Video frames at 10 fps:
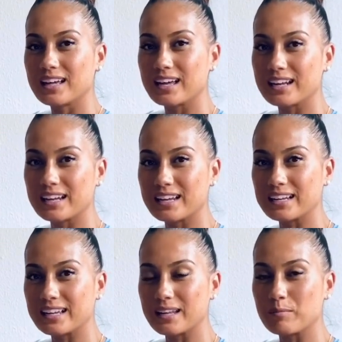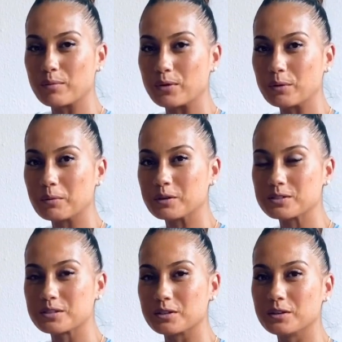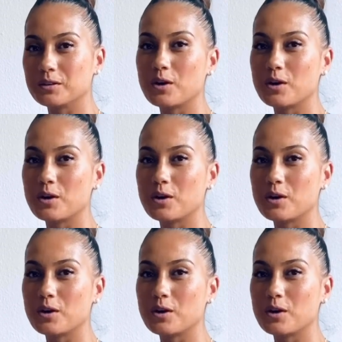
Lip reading: and then they can burp also.